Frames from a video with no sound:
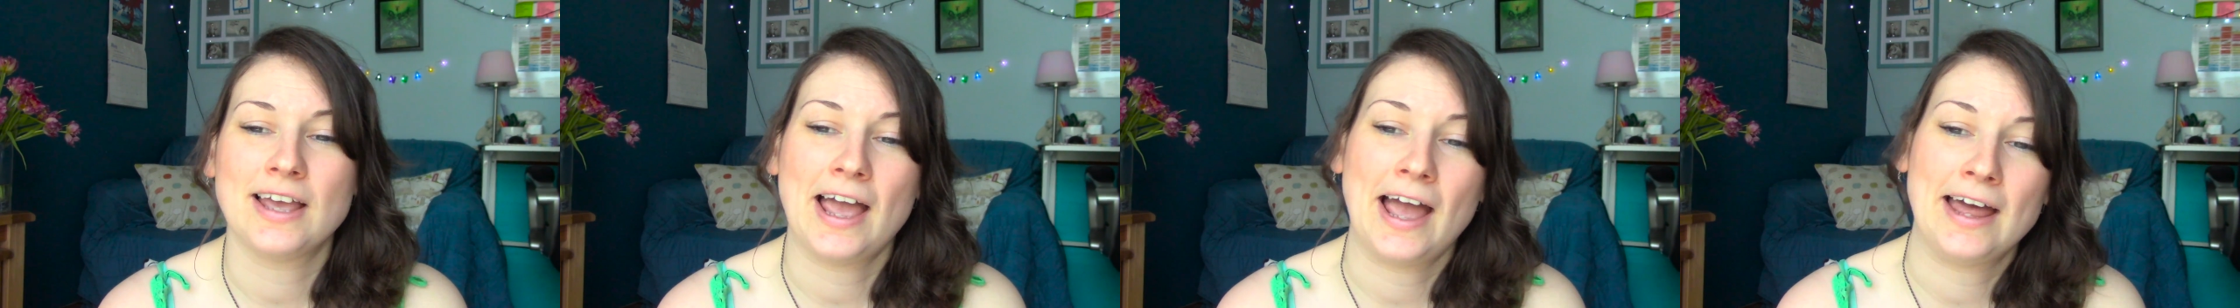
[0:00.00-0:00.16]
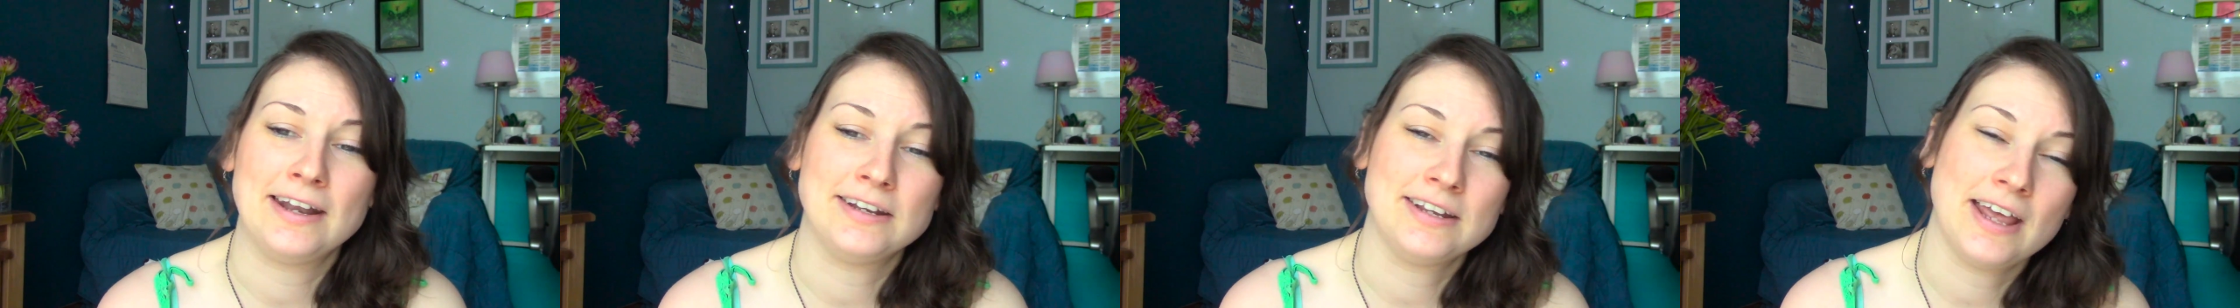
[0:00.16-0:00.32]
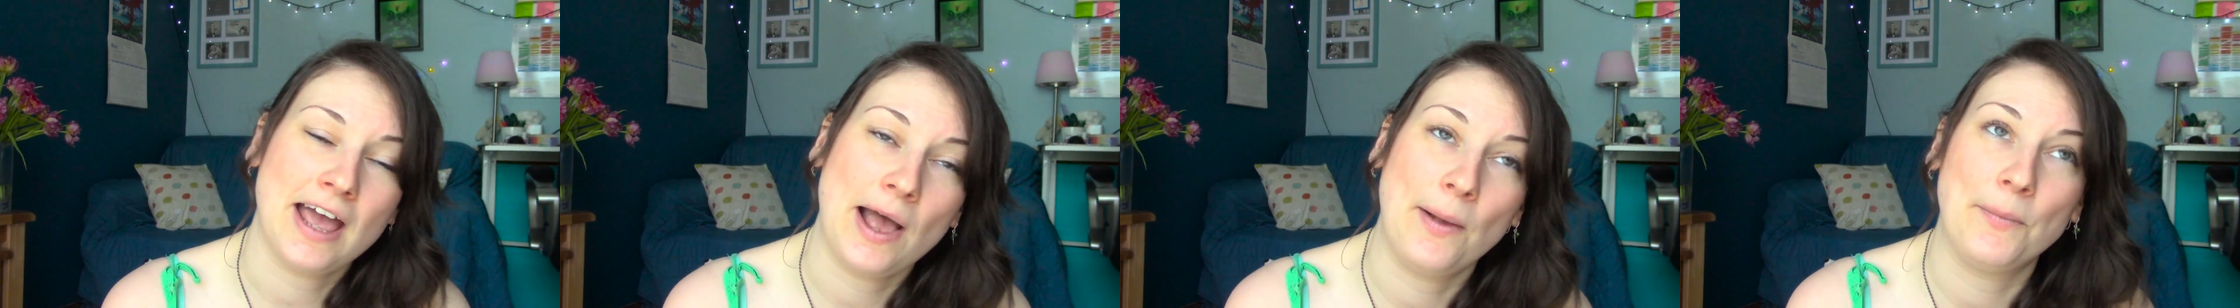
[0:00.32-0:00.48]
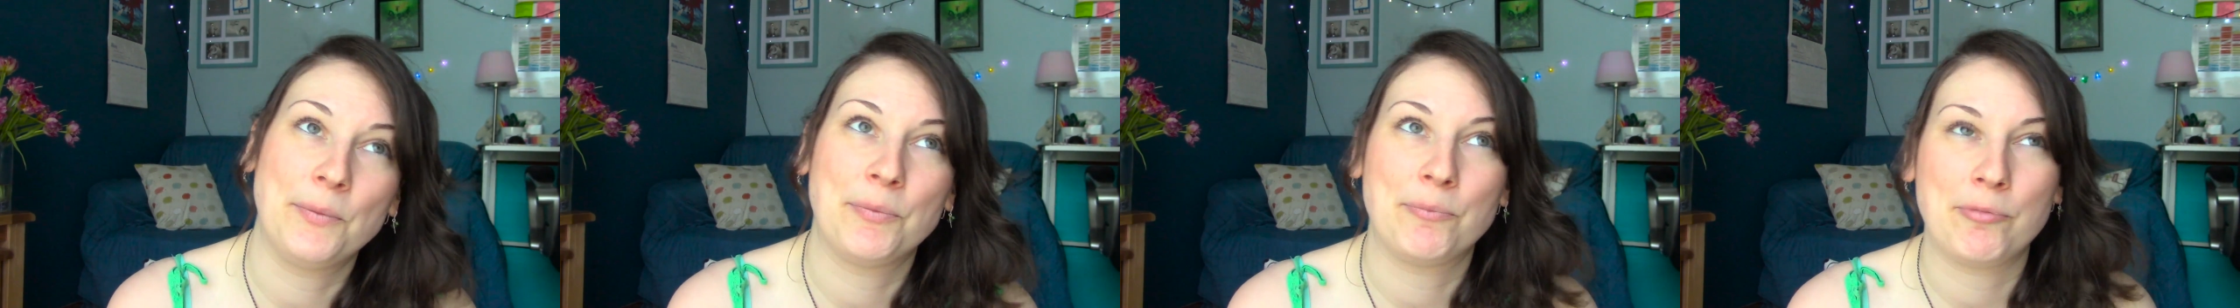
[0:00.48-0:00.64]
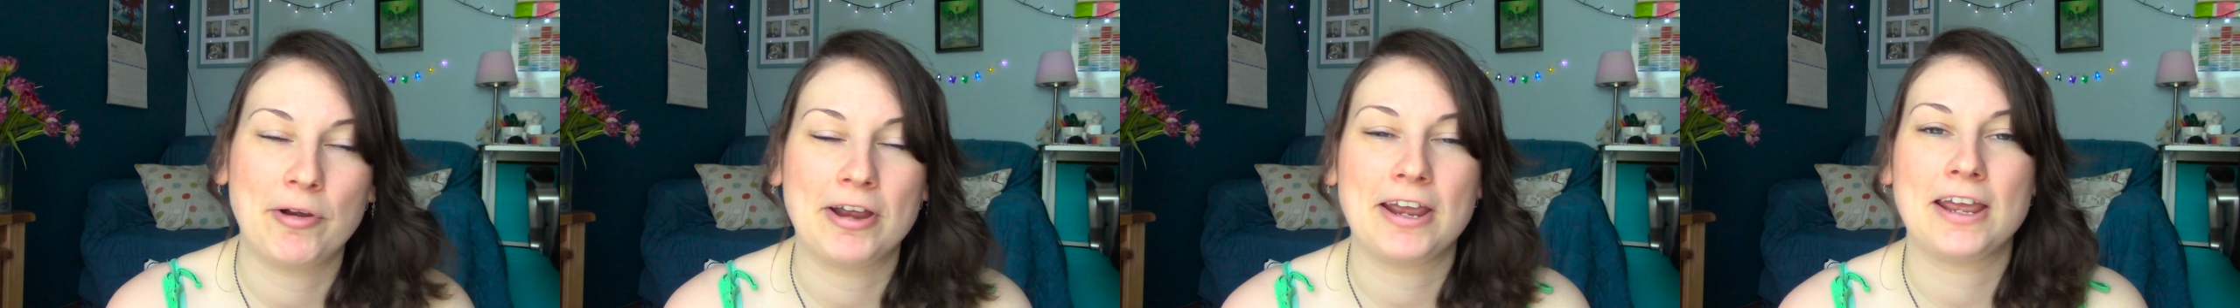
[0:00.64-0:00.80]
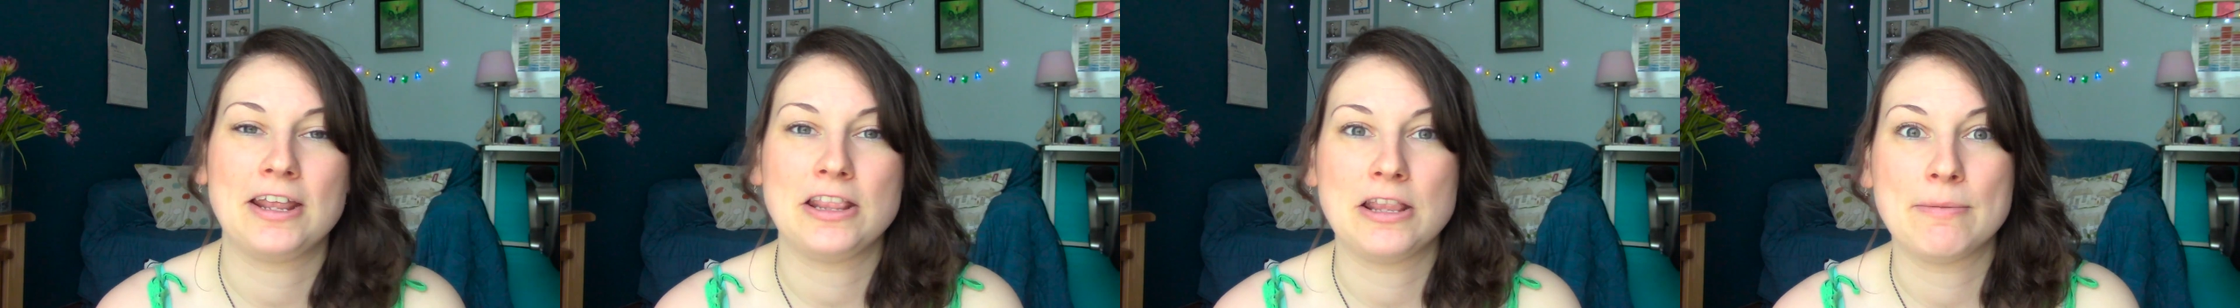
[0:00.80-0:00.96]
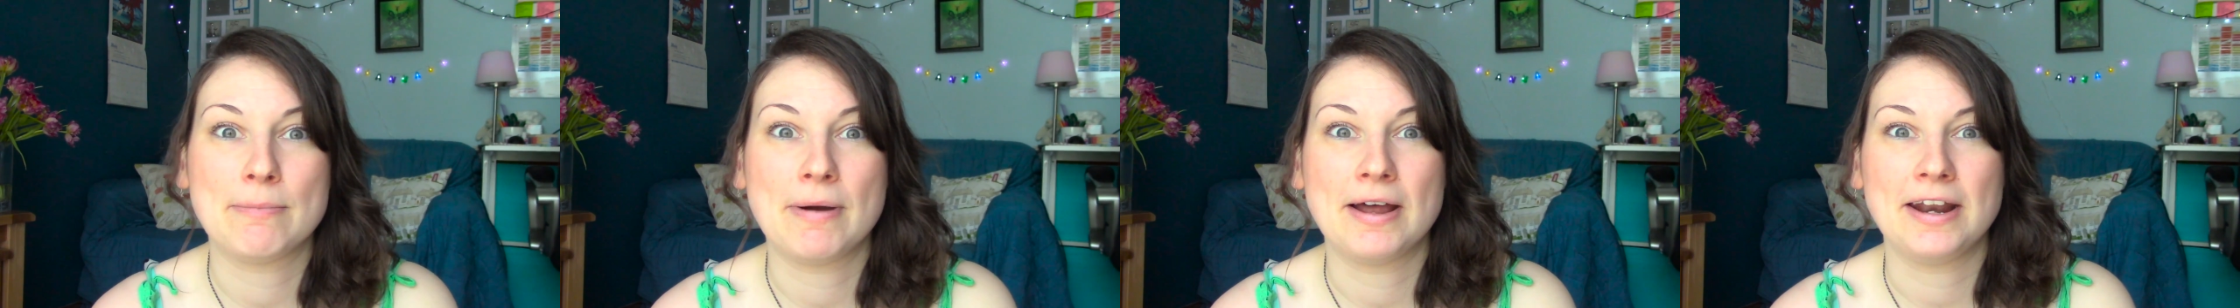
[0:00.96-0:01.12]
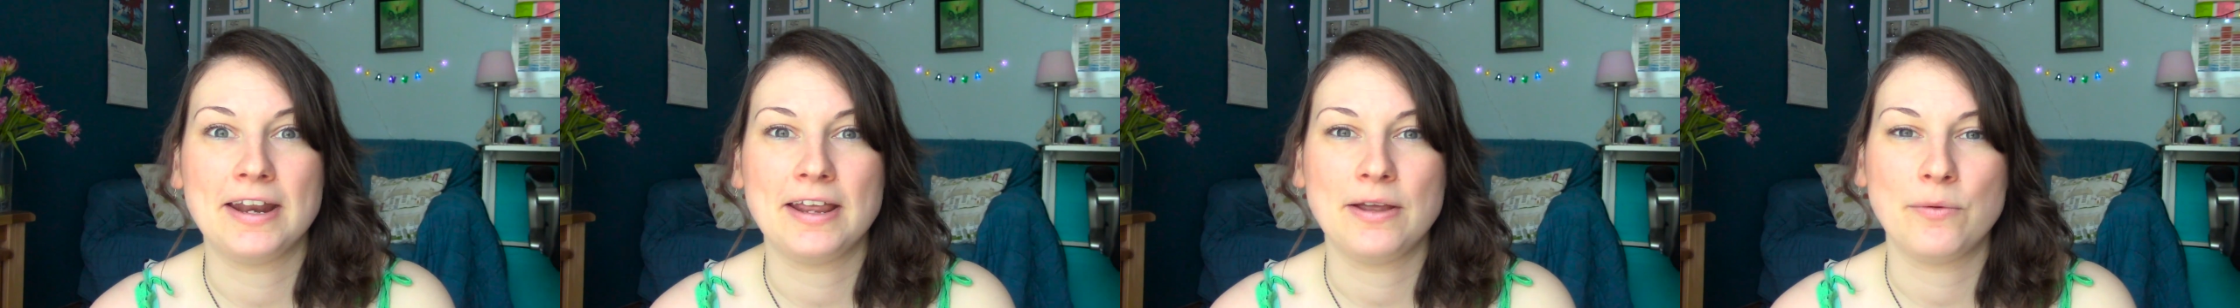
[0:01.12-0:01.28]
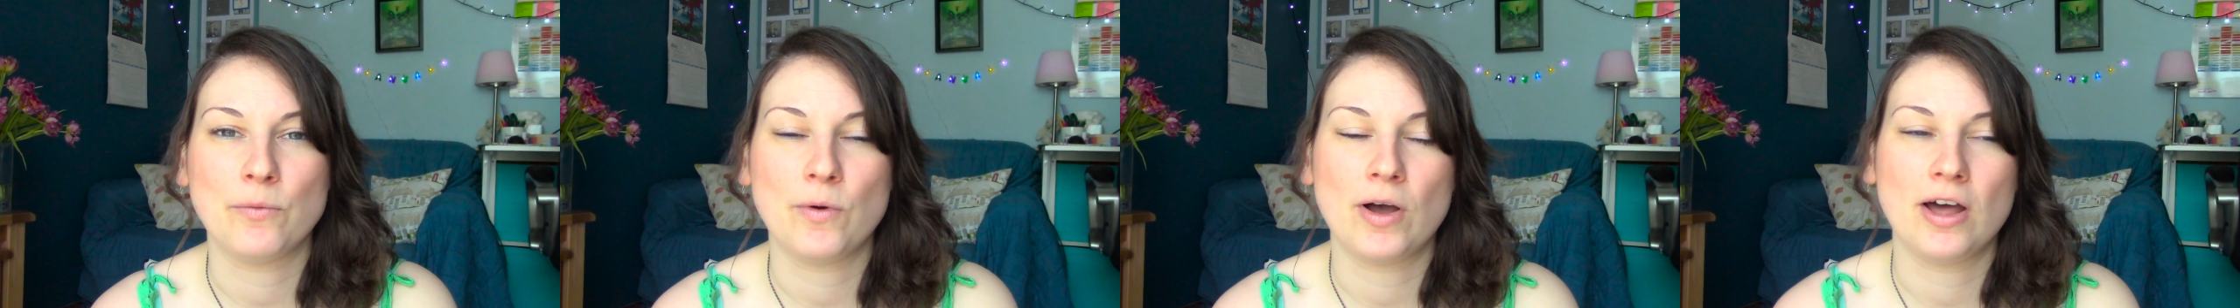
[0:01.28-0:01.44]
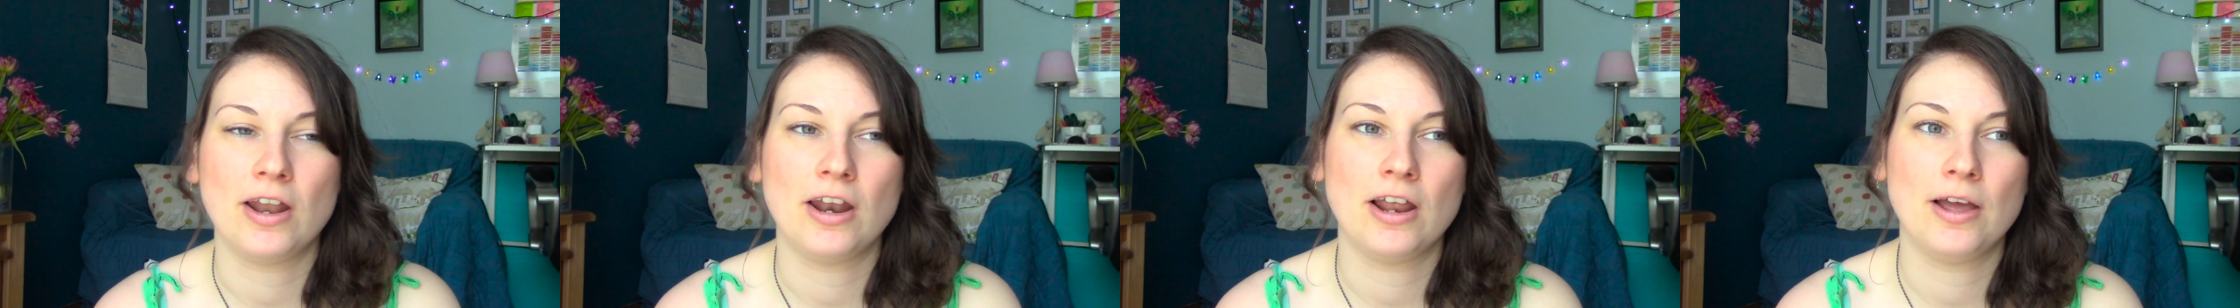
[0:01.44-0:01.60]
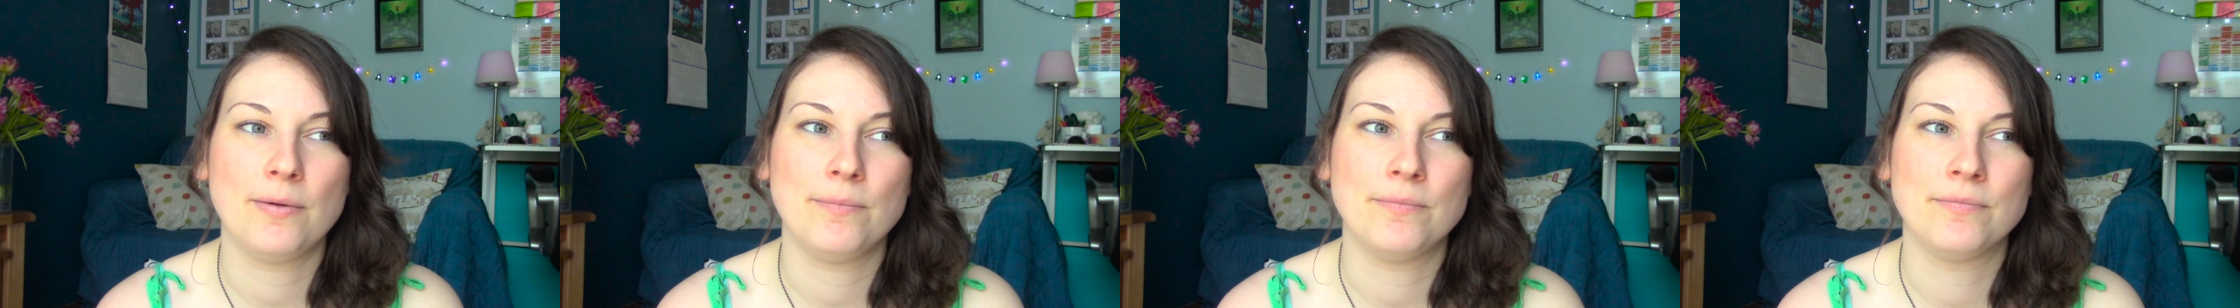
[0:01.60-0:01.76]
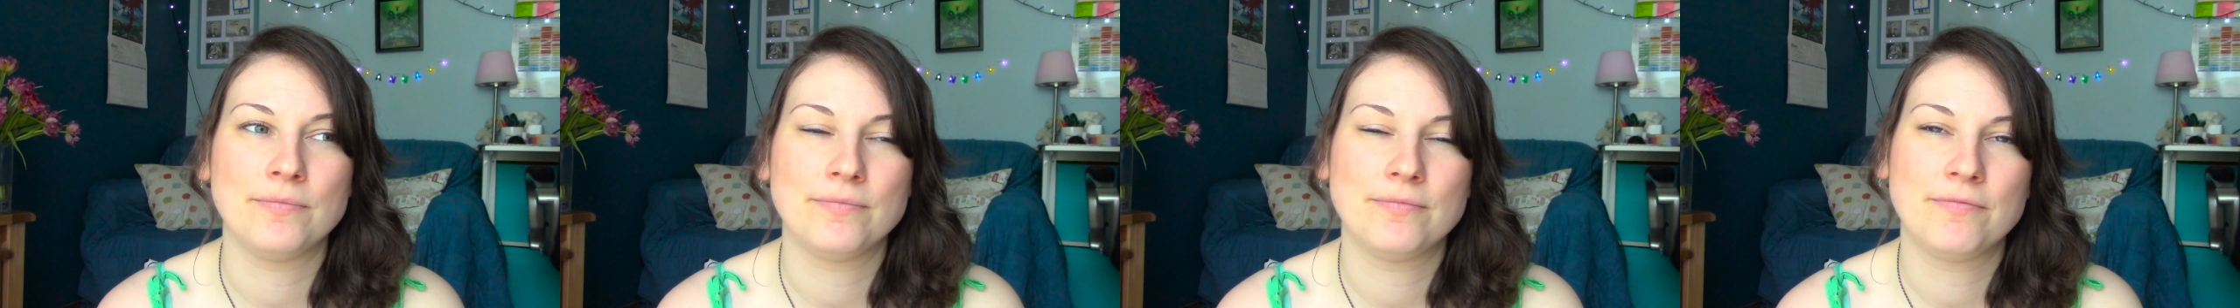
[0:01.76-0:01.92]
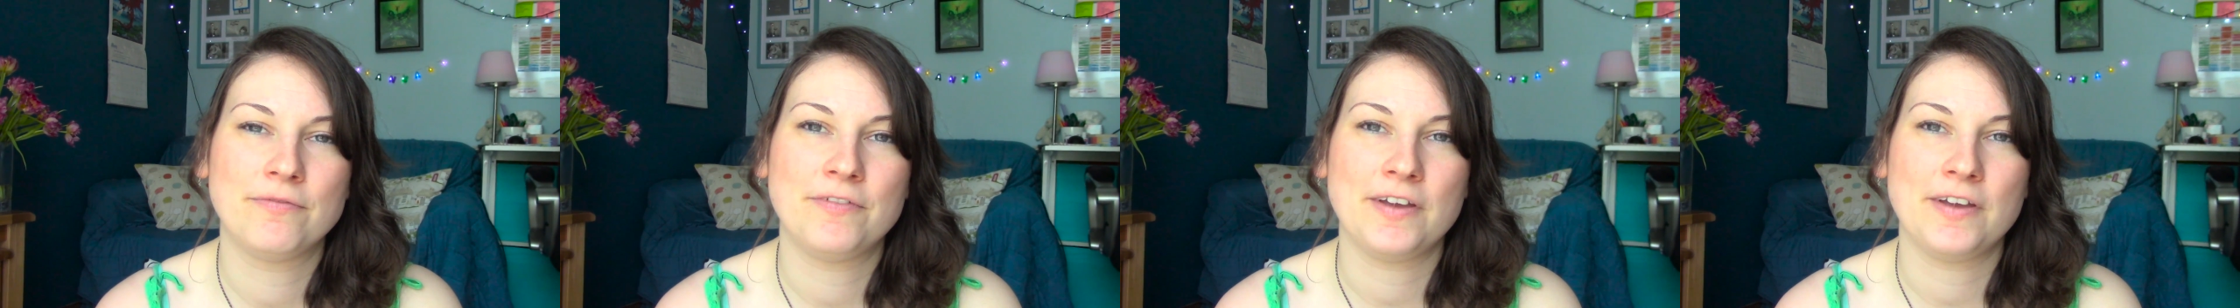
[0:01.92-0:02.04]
and helps bring in the money while I'm